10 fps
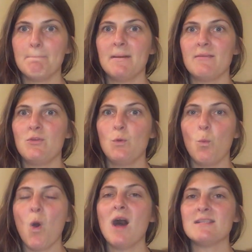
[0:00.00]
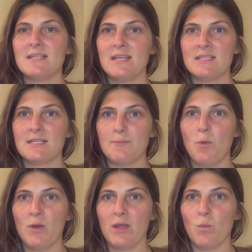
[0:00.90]
But if you want to get to the
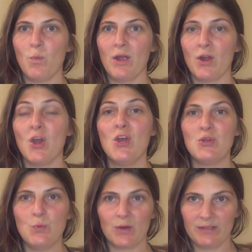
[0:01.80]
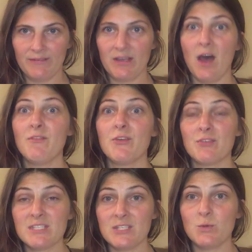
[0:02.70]
point where you are living off the
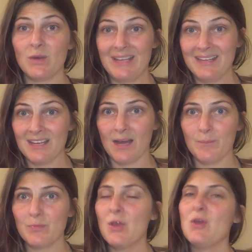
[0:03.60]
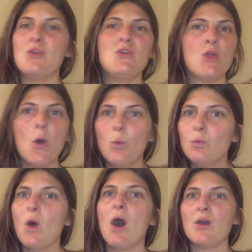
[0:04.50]
residual income, no
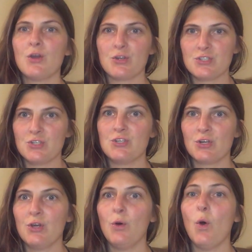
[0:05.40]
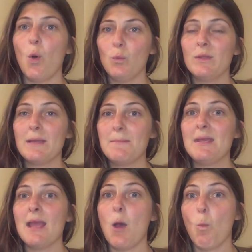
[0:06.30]
longer should your goal only
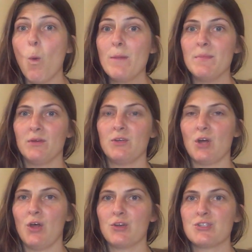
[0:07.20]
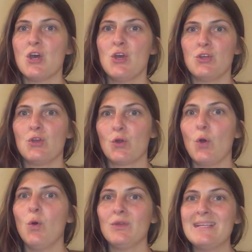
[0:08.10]
be $1 million. Your
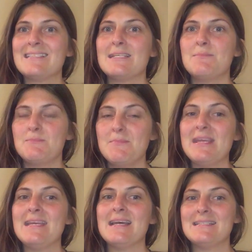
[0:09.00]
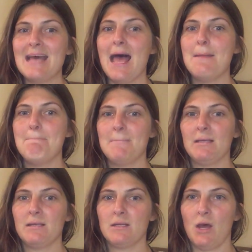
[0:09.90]
goal needs to be $10
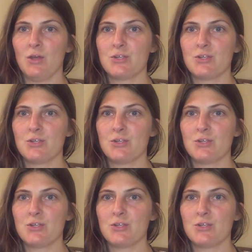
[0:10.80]
million.